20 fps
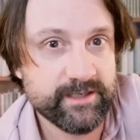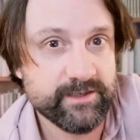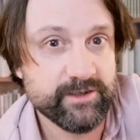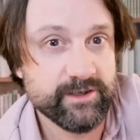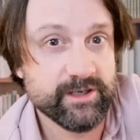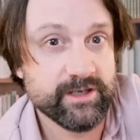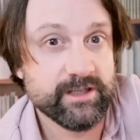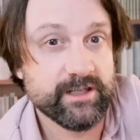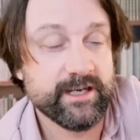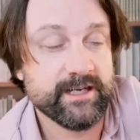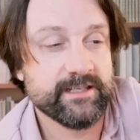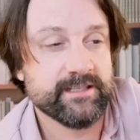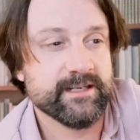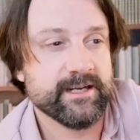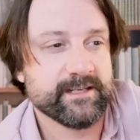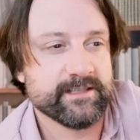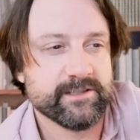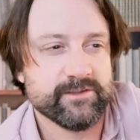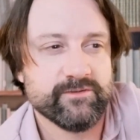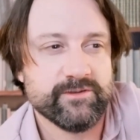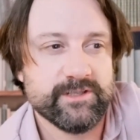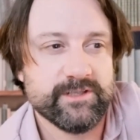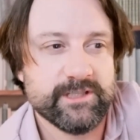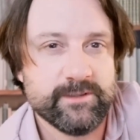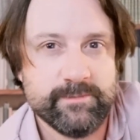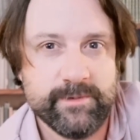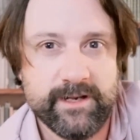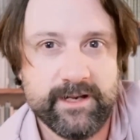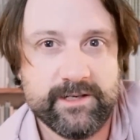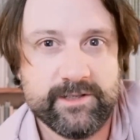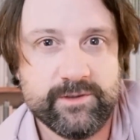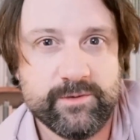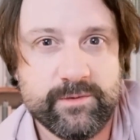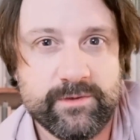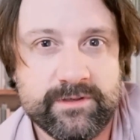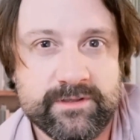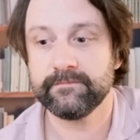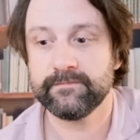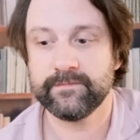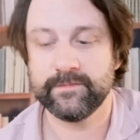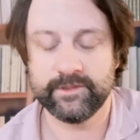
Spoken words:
you're going to like dexedrine spandules.